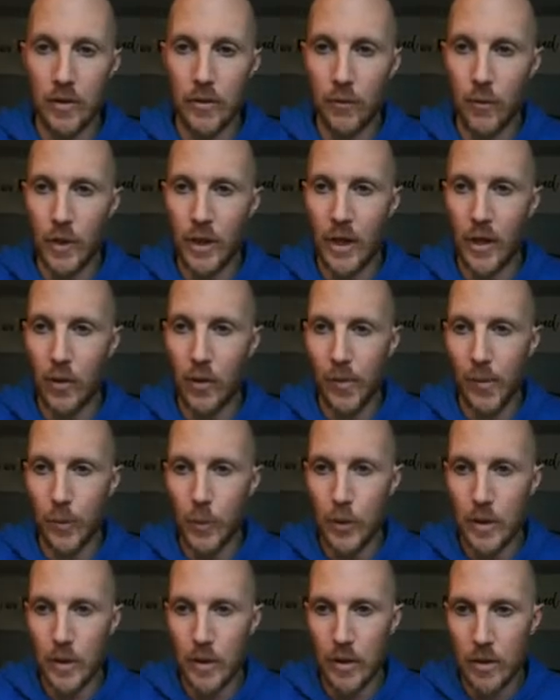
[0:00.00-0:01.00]
And if we can't
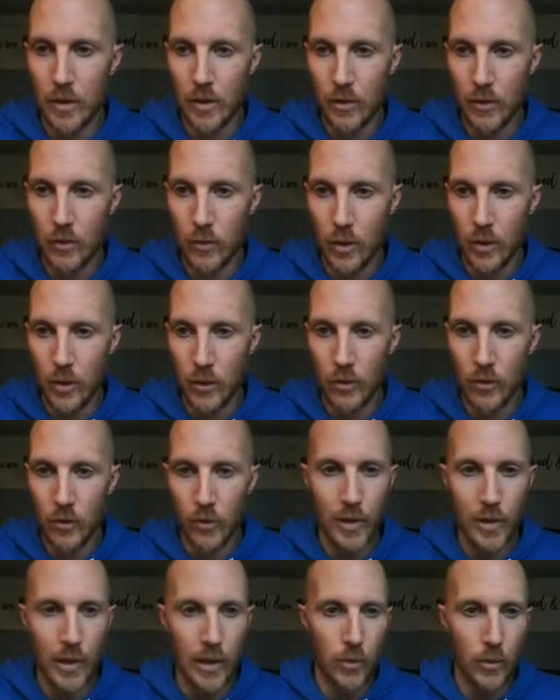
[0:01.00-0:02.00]
remember what that does, we can always go
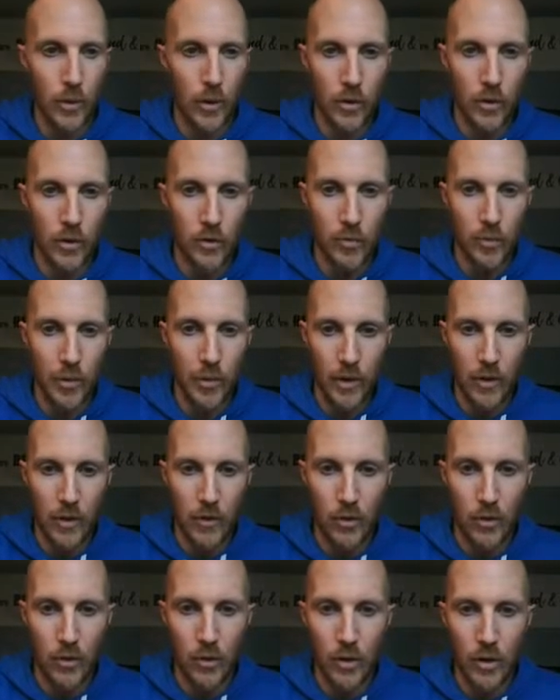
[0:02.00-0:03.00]
back to our notes
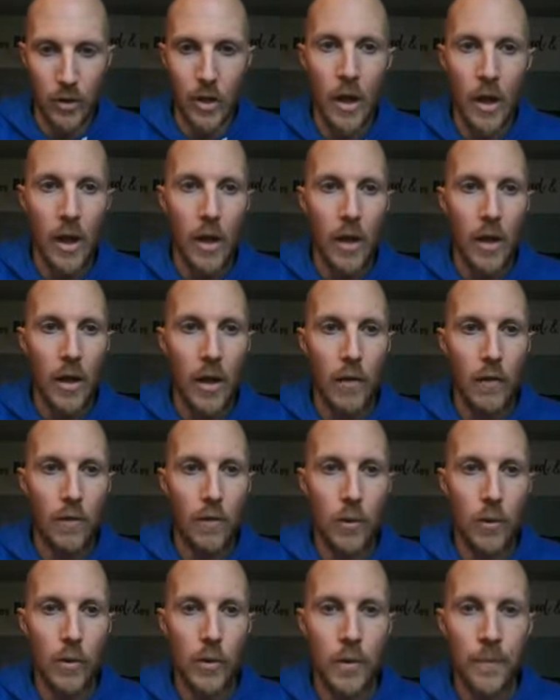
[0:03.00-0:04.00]
page and look
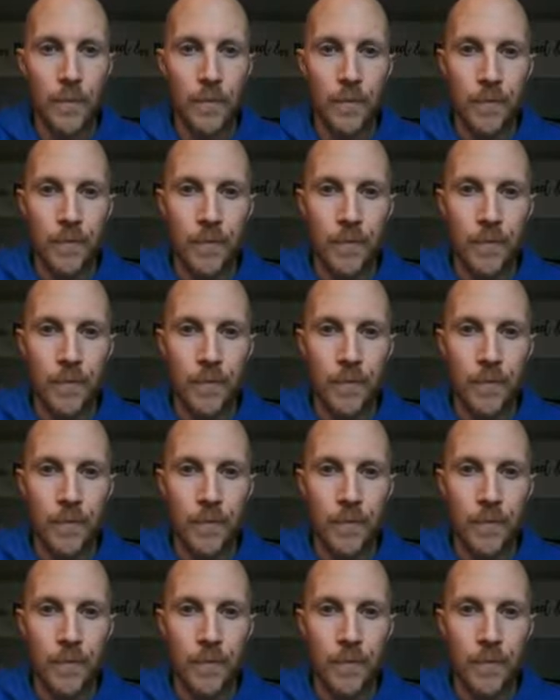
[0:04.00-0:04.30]
for